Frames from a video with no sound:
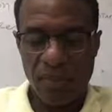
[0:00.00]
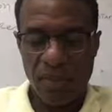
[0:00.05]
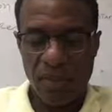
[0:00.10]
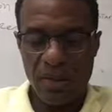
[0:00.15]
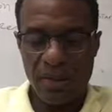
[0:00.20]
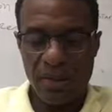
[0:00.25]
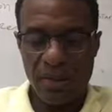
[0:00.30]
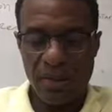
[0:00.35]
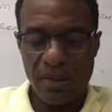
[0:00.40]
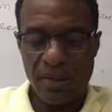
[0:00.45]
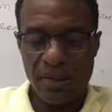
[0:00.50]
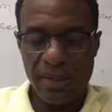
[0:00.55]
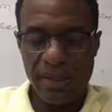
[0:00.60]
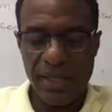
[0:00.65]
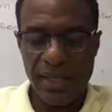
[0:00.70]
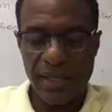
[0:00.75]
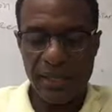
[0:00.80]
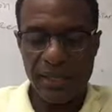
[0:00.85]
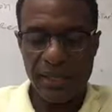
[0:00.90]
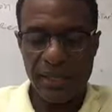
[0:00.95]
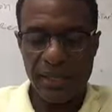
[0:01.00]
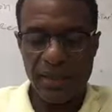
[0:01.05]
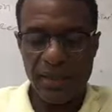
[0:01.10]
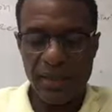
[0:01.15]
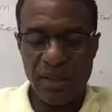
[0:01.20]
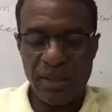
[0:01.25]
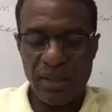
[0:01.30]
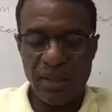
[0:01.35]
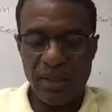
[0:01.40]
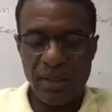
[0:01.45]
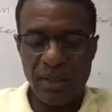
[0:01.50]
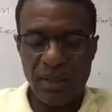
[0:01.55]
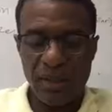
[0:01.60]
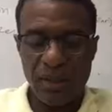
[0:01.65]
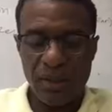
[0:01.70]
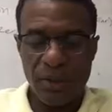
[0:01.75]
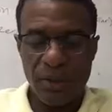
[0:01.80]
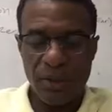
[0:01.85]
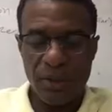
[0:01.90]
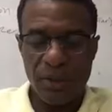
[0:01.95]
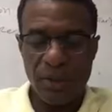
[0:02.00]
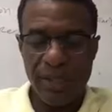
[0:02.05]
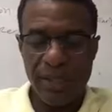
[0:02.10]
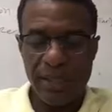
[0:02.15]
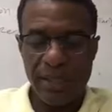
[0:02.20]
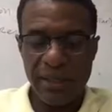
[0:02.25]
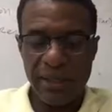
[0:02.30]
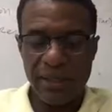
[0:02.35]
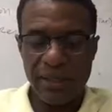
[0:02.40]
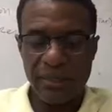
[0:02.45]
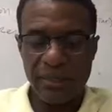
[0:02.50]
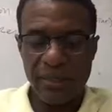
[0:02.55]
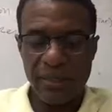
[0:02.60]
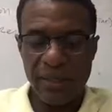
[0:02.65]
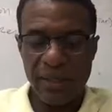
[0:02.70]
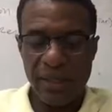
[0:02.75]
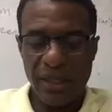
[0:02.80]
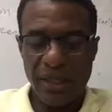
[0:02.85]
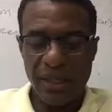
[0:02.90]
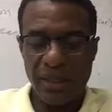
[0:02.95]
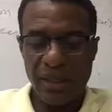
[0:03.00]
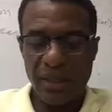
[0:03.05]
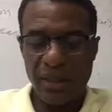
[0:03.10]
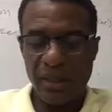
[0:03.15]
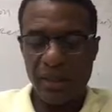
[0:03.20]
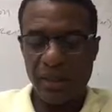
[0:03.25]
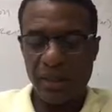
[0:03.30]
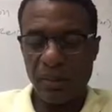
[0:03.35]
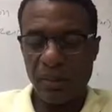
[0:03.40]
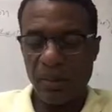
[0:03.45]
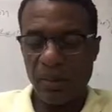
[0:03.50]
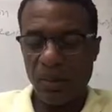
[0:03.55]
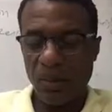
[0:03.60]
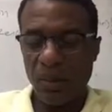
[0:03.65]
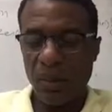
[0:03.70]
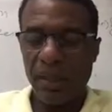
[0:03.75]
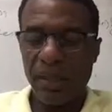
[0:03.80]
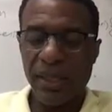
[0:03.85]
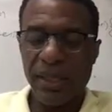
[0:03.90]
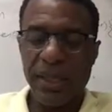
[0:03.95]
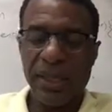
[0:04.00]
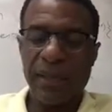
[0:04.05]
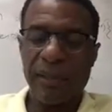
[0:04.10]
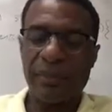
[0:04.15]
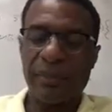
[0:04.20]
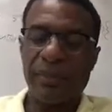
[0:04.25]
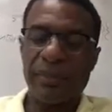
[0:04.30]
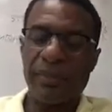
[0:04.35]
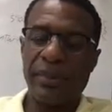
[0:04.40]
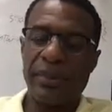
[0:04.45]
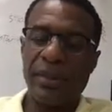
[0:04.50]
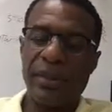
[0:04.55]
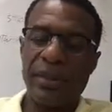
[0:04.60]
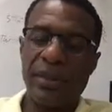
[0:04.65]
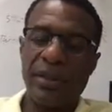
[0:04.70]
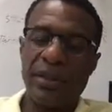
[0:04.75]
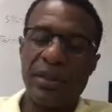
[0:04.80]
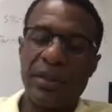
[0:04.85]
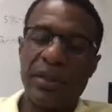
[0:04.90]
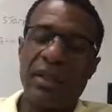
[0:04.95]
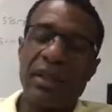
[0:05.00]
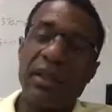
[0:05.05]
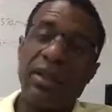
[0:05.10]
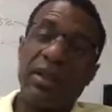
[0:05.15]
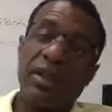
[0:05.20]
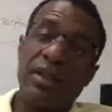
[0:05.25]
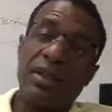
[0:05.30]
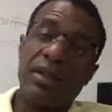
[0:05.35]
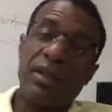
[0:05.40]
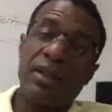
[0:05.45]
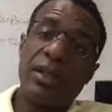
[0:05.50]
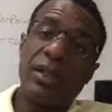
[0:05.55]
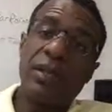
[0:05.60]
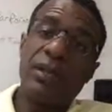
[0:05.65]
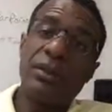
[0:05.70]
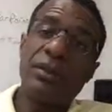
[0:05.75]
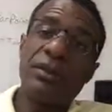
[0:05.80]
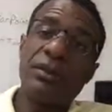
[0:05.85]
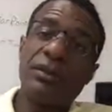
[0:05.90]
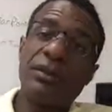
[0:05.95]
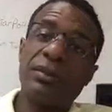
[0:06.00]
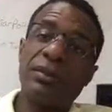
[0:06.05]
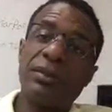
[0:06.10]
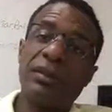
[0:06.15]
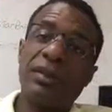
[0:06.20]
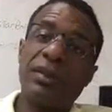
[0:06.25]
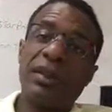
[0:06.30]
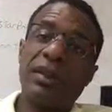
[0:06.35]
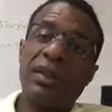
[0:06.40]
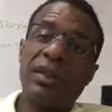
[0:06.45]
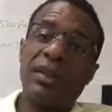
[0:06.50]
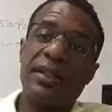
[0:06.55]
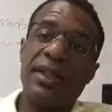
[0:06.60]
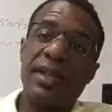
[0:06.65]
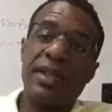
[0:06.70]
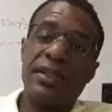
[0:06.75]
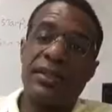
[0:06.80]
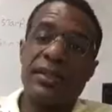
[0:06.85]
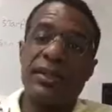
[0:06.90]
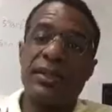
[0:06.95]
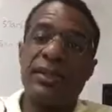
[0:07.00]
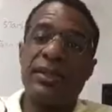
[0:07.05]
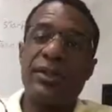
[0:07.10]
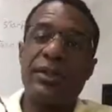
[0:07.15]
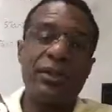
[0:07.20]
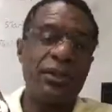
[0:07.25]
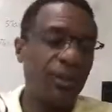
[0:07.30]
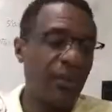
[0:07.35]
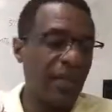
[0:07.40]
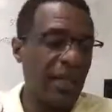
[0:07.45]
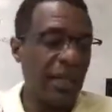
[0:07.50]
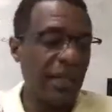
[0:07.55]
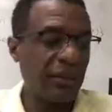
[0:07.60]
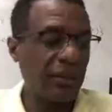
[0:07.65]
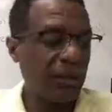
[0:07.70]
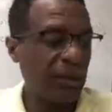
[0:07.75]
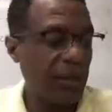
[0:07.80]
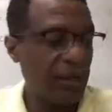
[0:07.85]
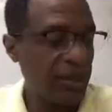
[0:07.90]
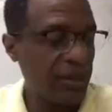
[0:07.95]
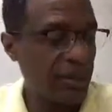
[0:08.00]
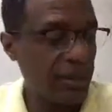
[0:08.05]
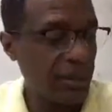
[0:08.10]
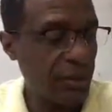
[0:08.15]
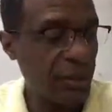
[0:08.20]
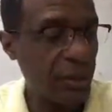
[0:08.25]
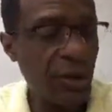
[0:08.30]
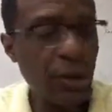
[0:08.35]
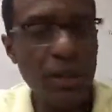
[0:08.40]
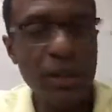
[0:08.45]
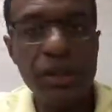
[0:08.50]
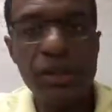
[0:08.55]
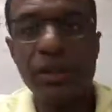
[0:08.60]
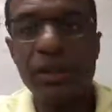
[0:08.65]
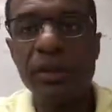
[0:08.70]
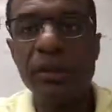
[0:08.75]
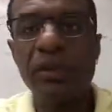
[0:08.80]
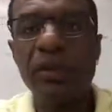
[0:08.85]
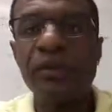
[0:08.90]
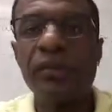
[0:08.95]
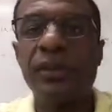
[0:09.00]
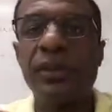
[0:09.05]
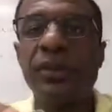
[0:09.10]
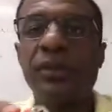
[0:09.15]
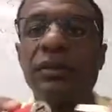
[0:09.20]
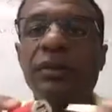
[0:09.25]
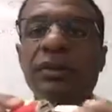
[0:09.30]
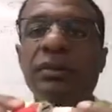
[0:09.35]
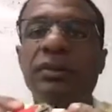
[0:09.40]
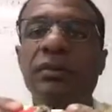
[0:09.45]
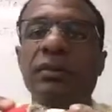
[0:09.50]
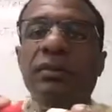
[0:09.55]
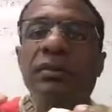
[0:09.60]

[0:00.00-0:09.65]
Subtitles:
Okay, this has 2 amps and 1 amp. So this has 2 outlets to charge your phone,